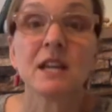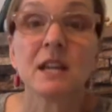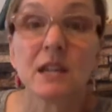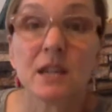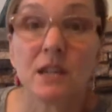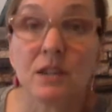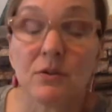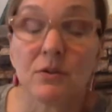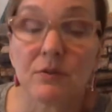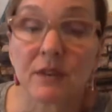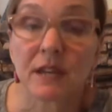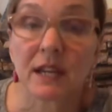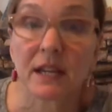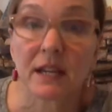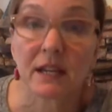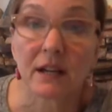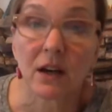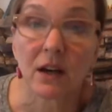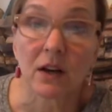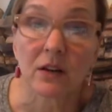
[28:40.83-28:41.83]
You
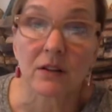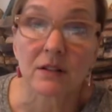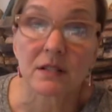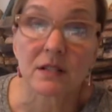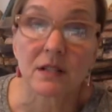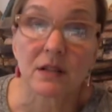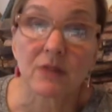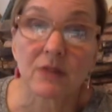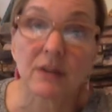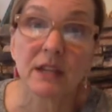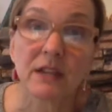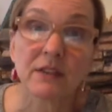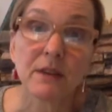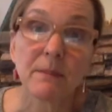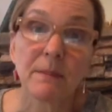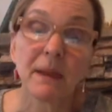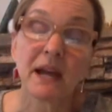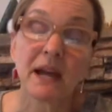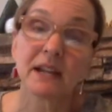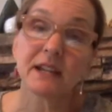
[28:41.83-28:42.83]
can also, in the
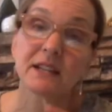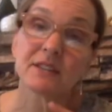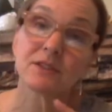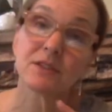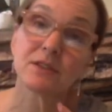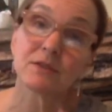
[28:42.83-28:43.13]
packets,